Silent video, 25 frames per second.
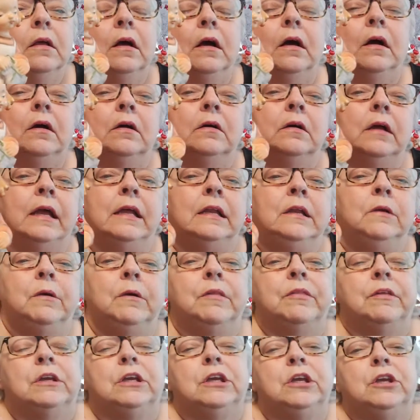Uh,
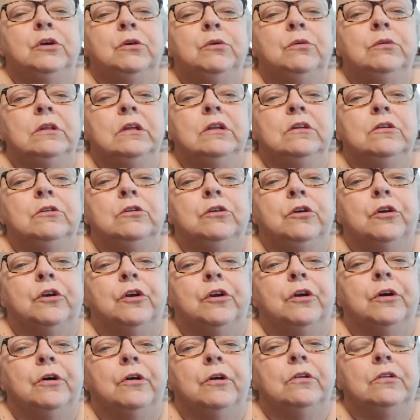anyway, the cute little
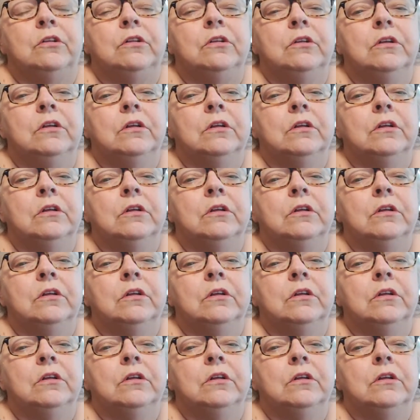girl,